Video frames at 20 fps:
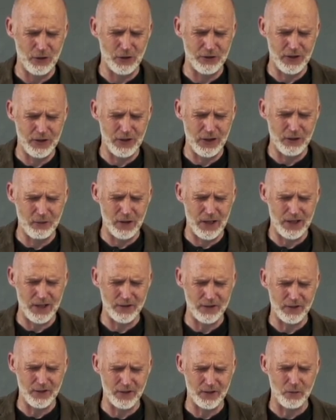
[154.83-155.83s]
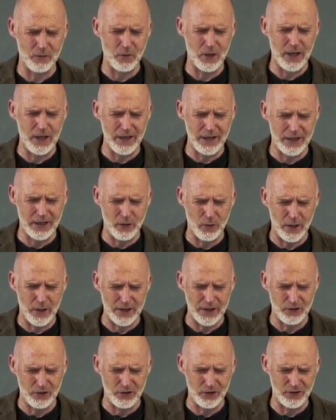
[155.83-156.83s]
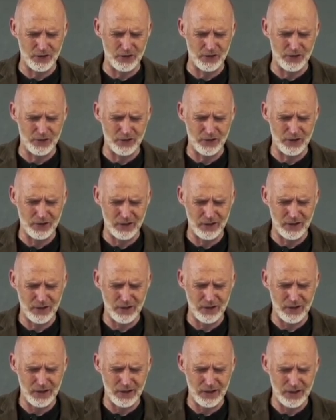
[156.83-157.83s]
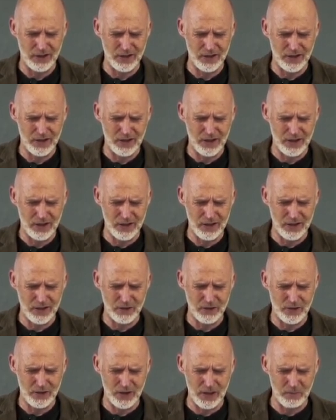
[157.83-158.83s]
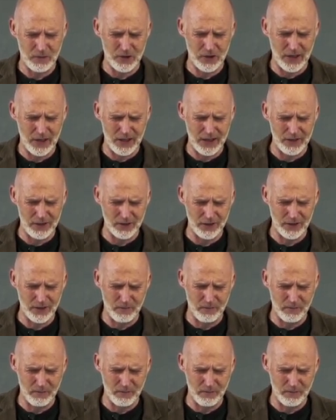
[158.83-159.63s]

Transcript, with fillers: do you answer the why questions. You seem to answer them